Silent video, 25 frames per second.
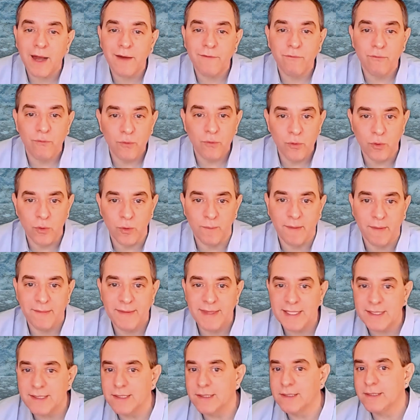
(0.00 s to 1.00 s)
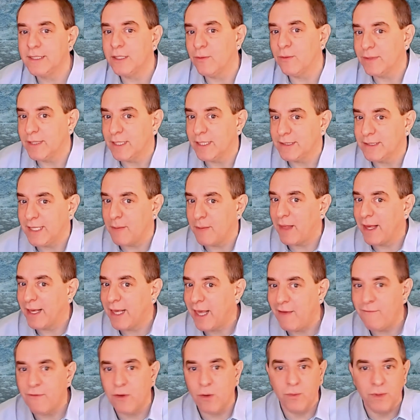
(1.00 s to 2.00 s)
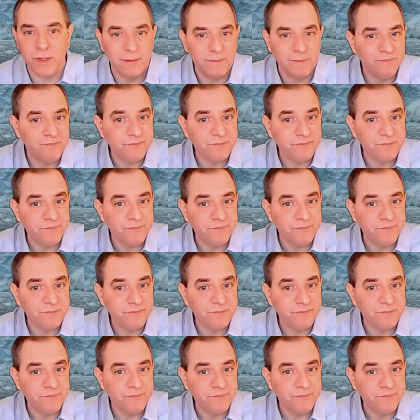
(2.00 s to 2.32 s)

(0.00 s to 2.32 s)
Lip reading: of room. I mean, this is, the example I gave you with,